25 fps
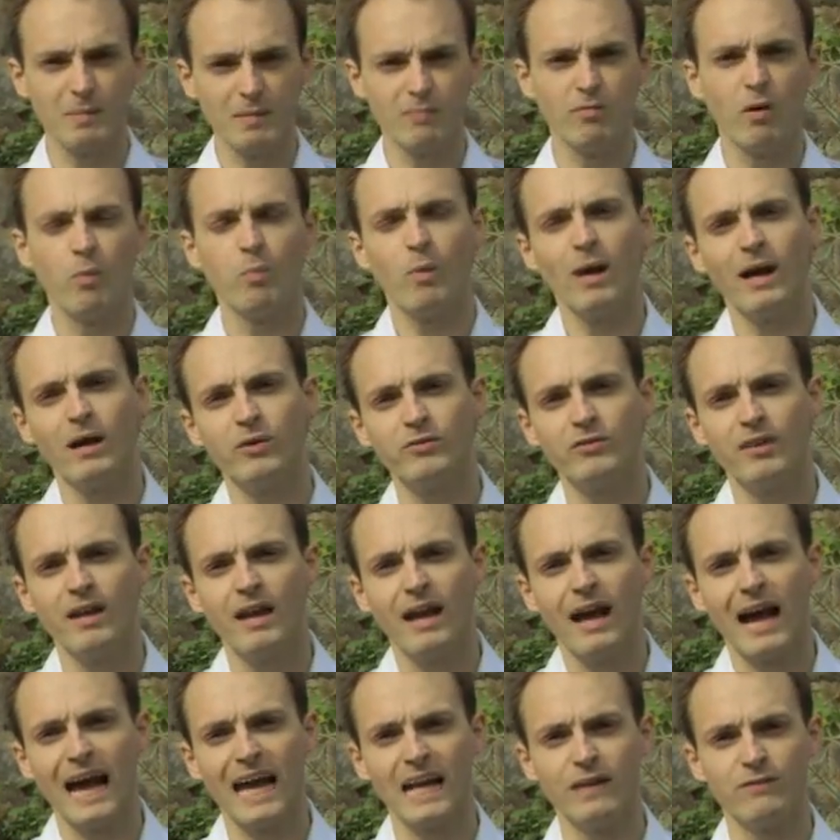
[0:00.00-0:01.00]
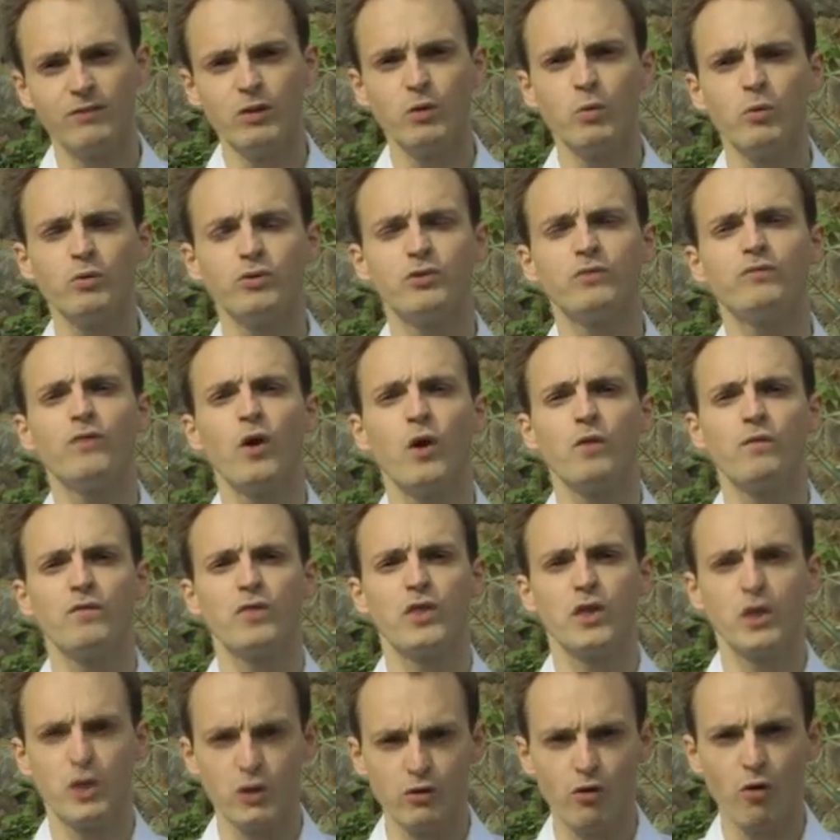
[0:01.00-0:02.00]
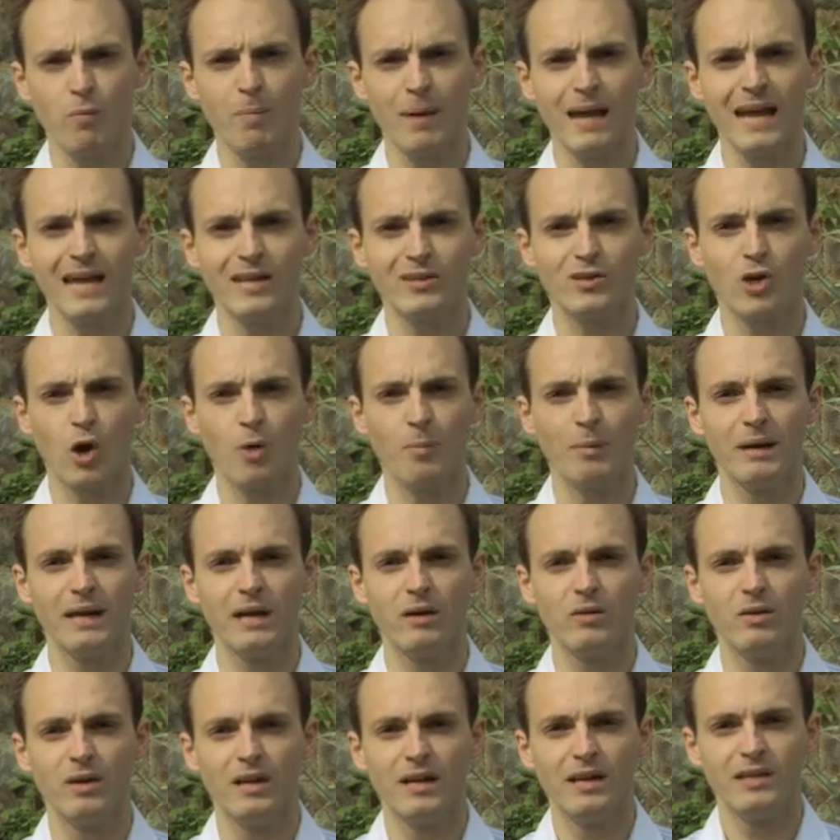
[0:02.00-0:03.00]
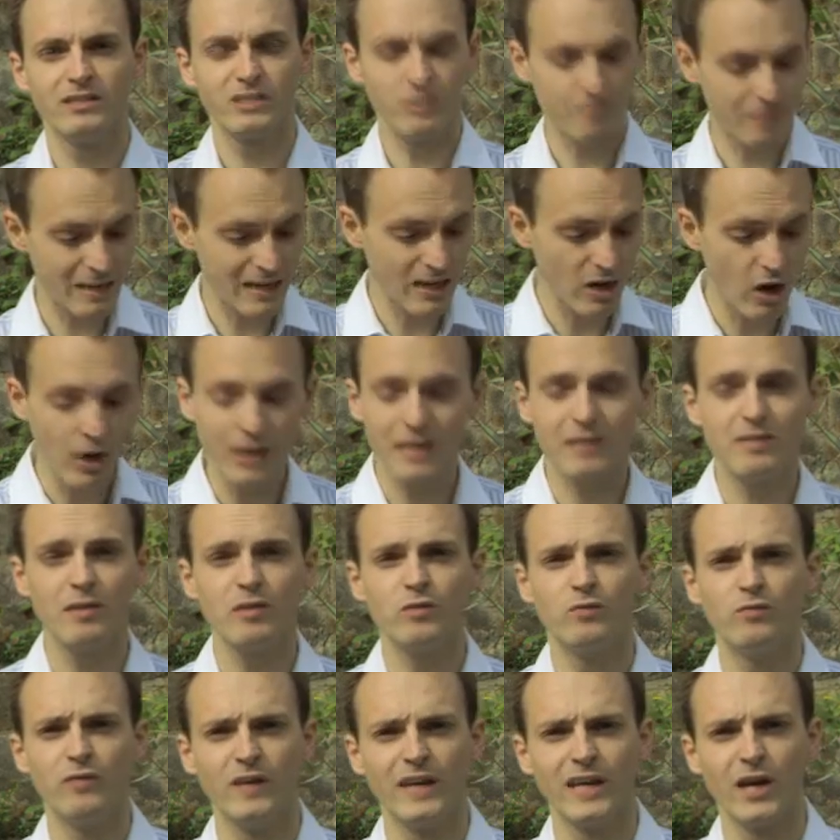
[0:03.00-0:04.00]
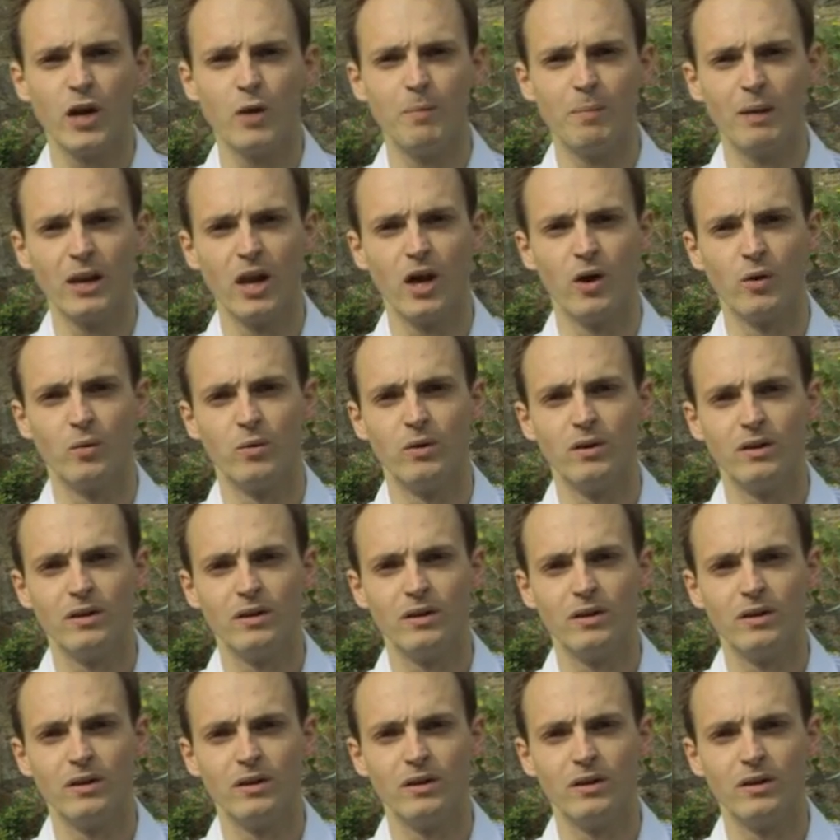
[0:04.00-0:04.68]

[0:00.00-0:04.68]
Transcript: been Rob Wells, and if you want to vote for the European common eel, simply like this video below.